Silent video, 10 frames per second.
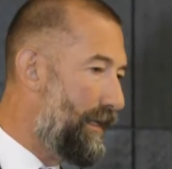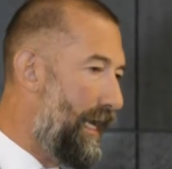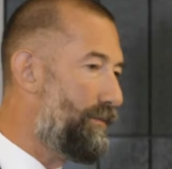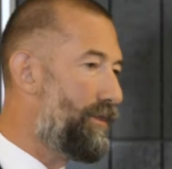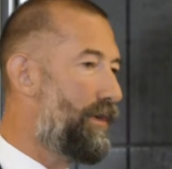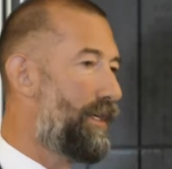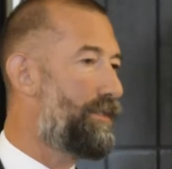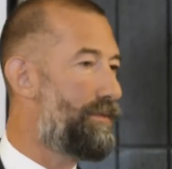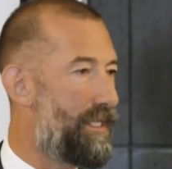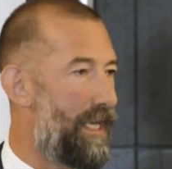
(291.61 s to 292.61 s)
Alan was throwing
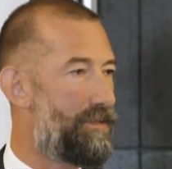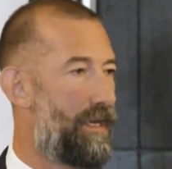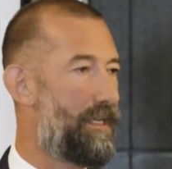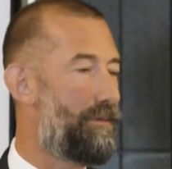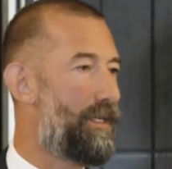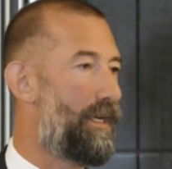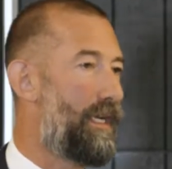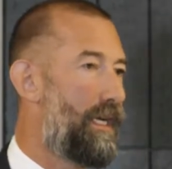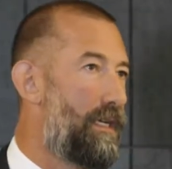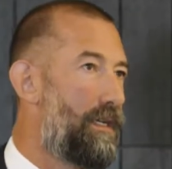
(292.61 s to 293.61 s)
some stats around a little bit
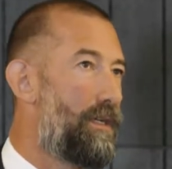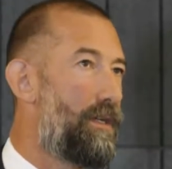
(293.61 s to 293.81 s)
earlier.